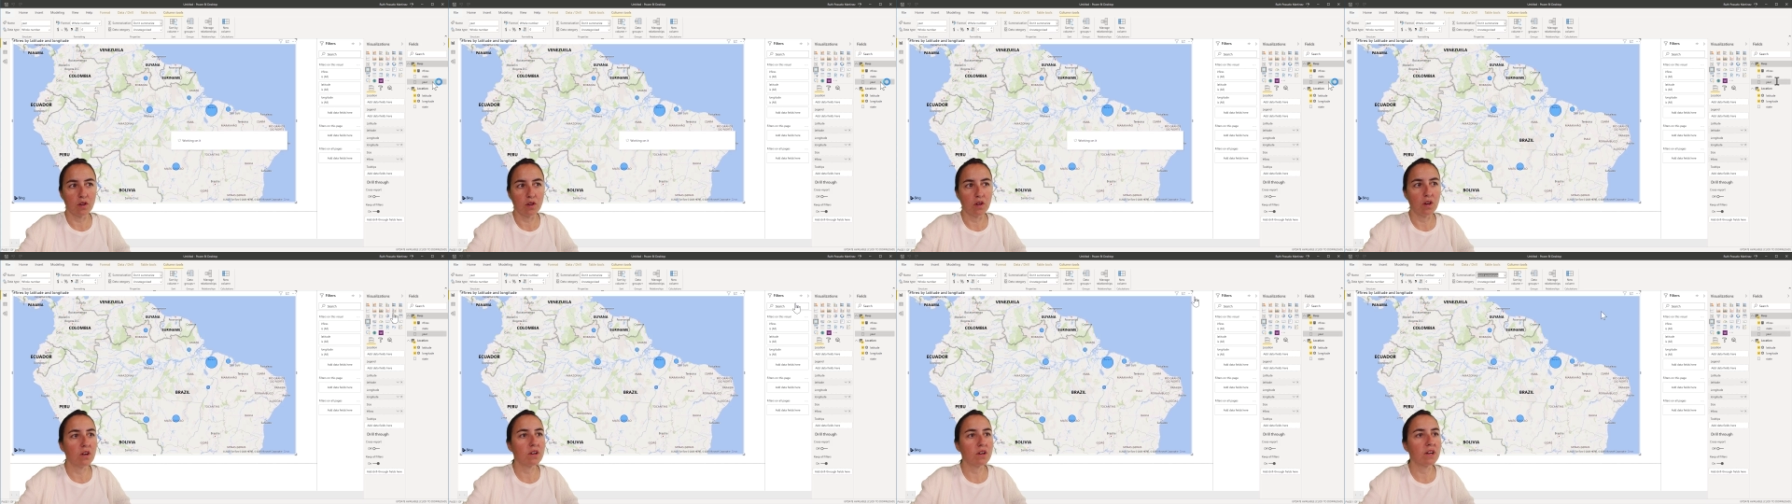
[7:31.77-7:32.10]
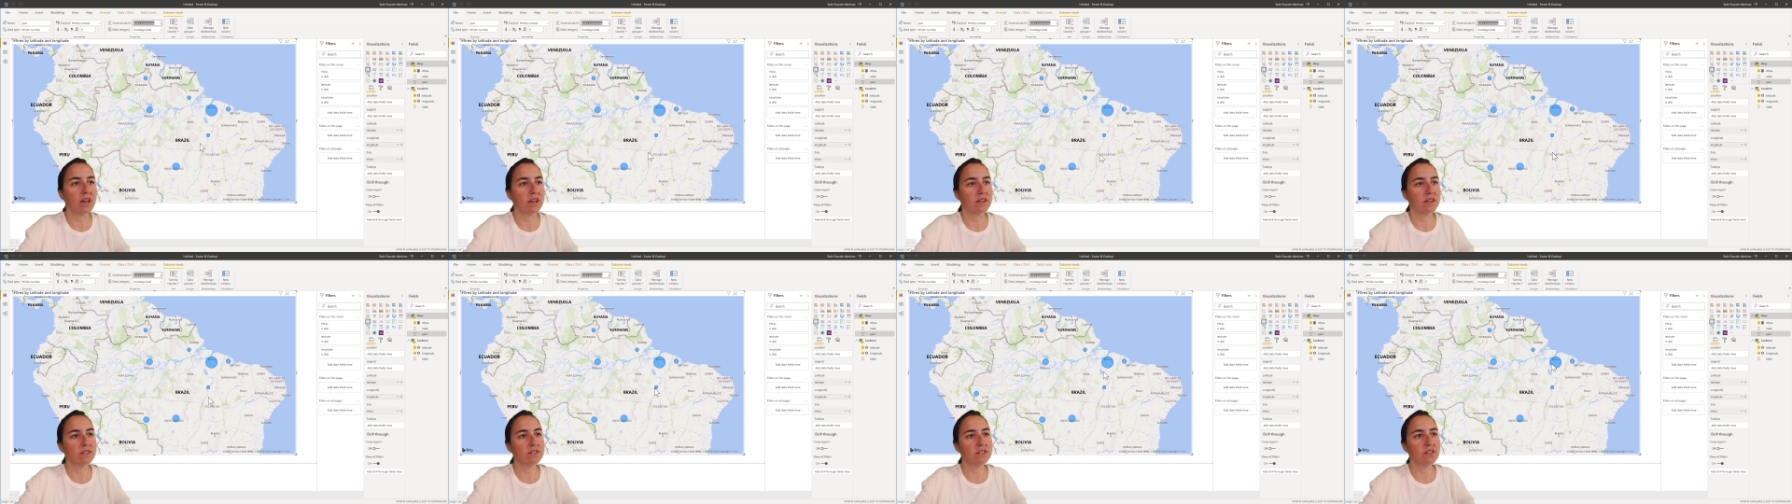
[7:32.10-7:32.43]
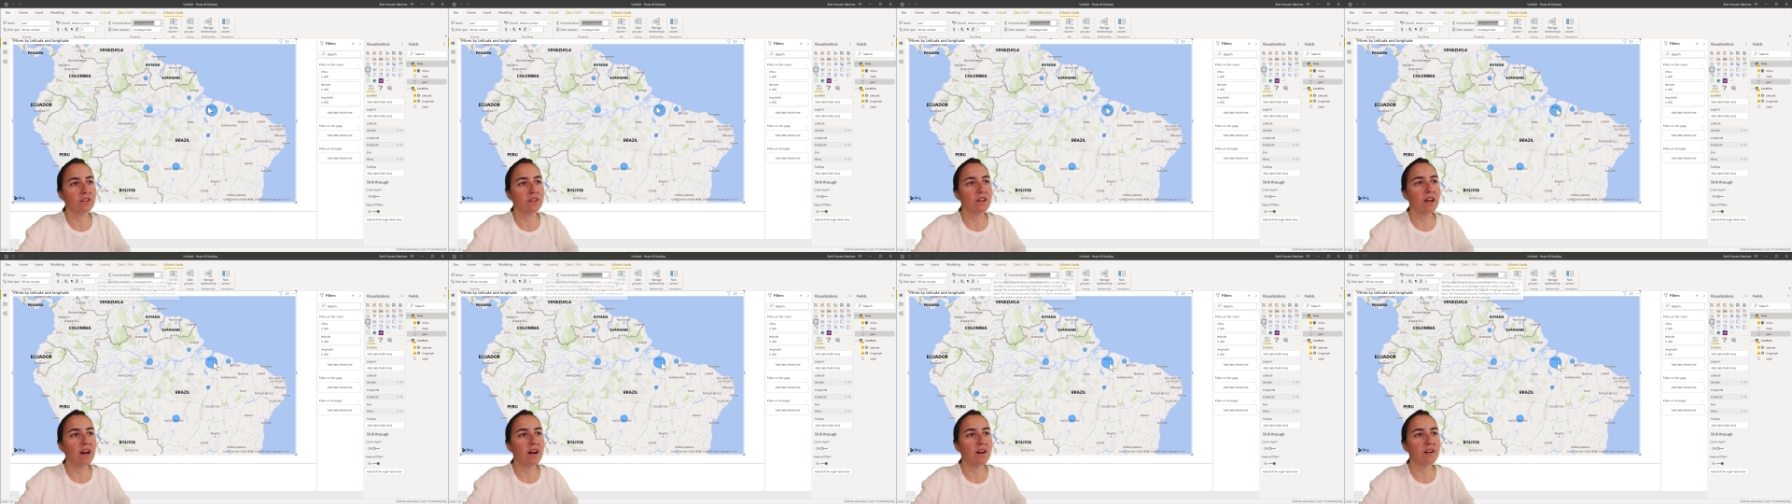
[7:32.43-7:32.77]
Okay,
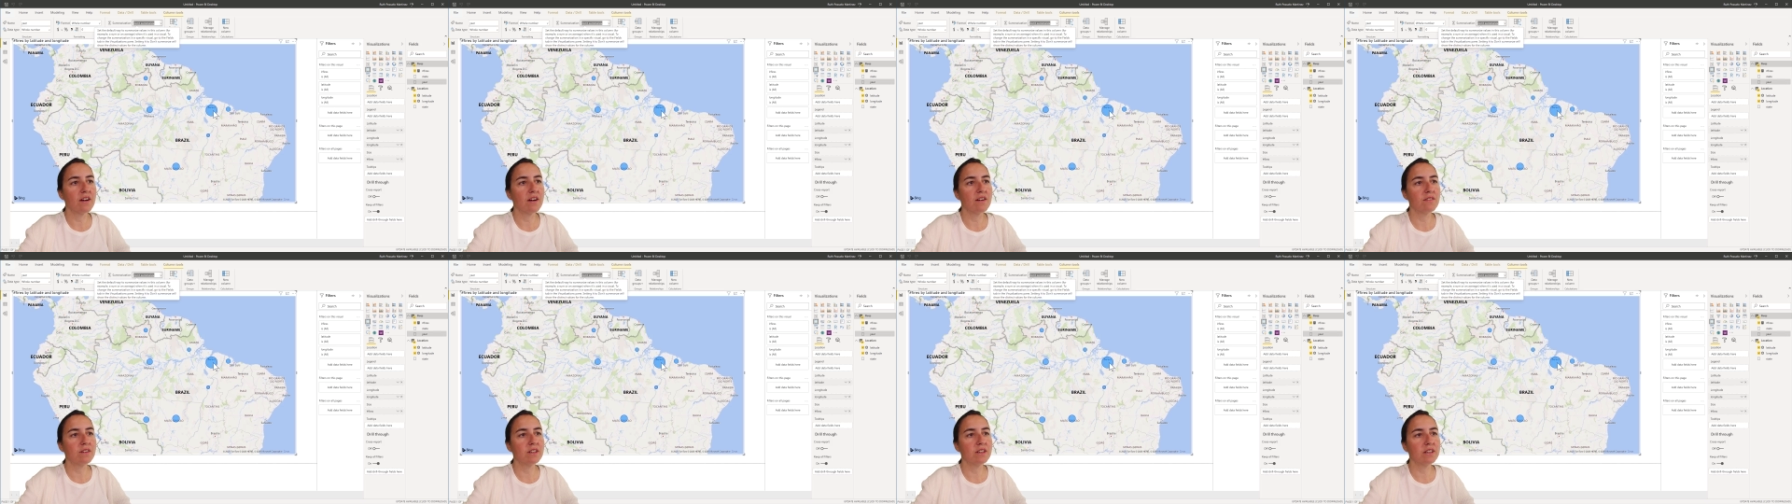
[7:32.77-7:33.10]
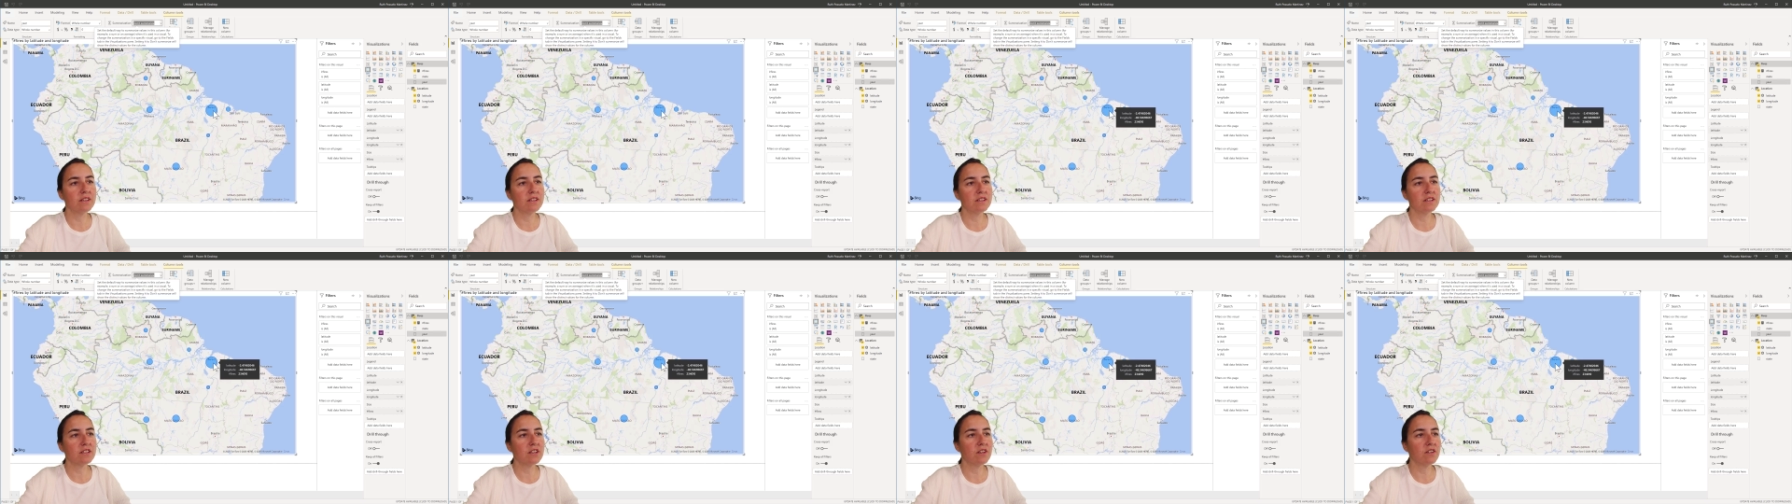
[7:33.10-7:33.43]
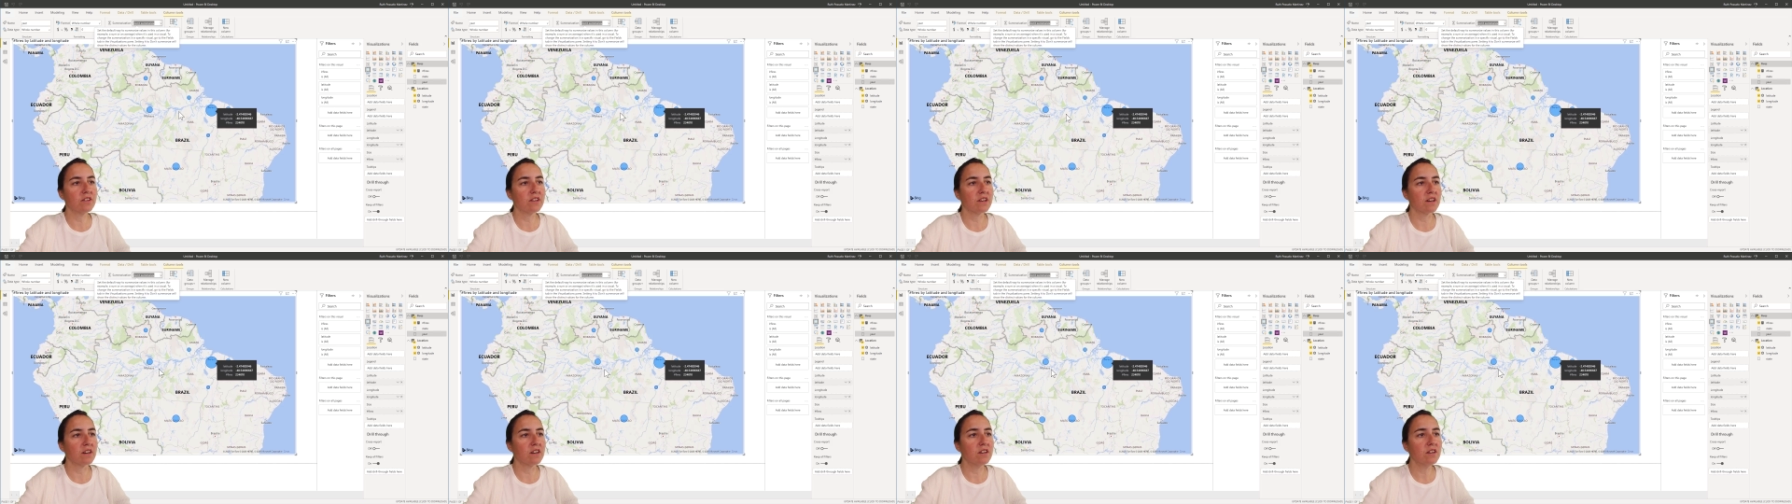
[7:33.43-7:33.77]
so now everything is
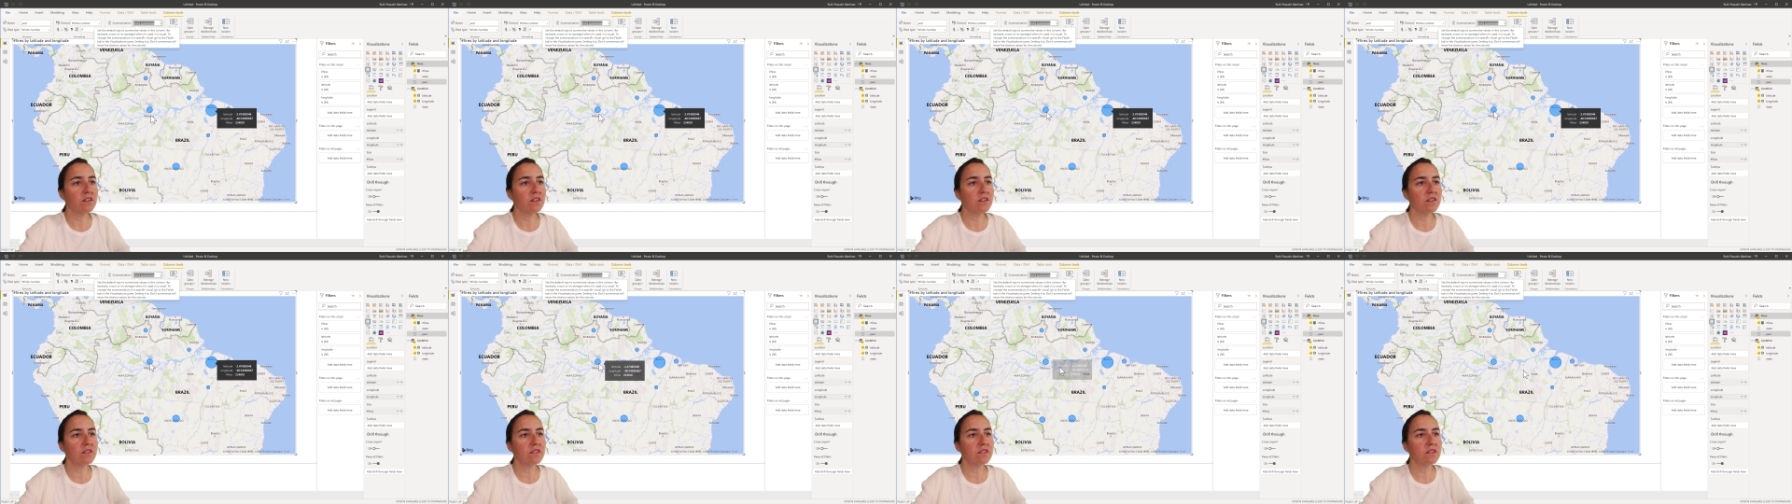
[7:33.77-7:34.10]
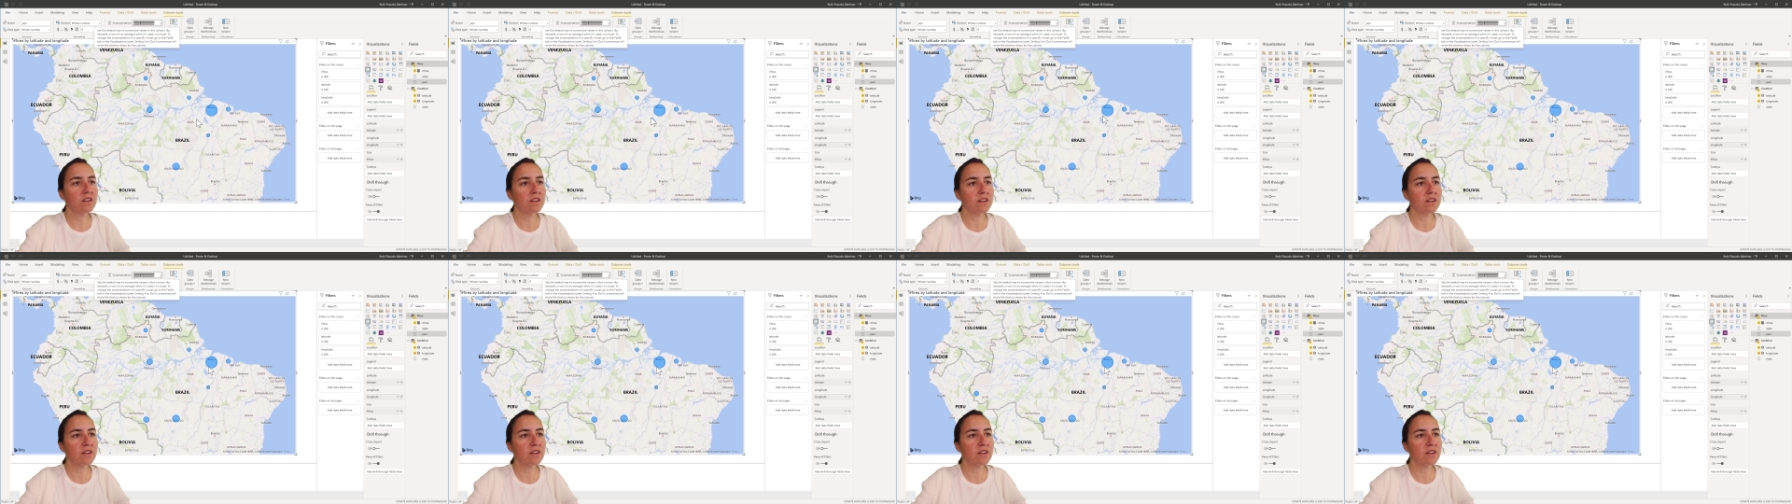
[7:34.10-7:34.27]
looking good.